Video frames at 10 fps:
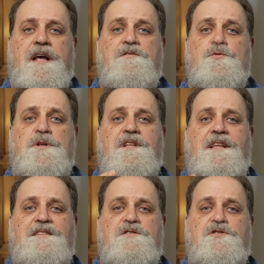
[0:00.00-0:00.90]
Now I've switched the
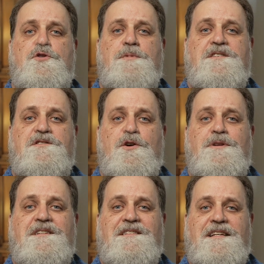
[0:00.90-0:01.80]
lenses to my
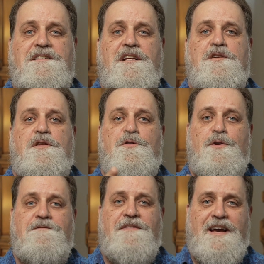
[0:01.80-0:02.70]
Sony 16 to
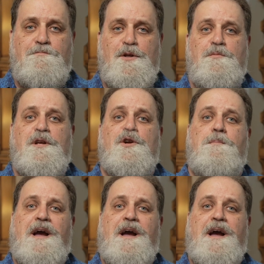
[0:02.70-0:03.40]
35mm